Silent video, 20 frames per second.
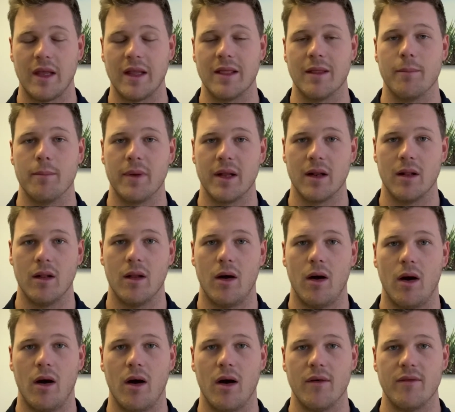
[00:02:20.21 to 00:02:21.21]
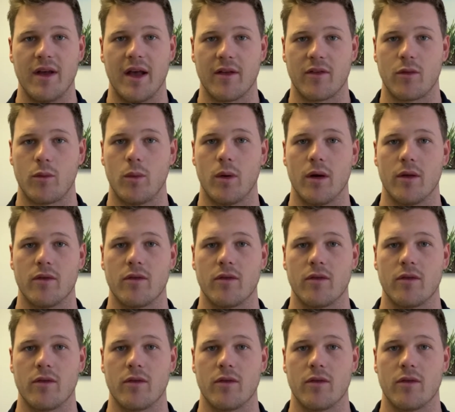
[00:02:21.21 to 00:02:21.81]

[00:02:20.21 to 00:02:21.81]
in the middle of our squat.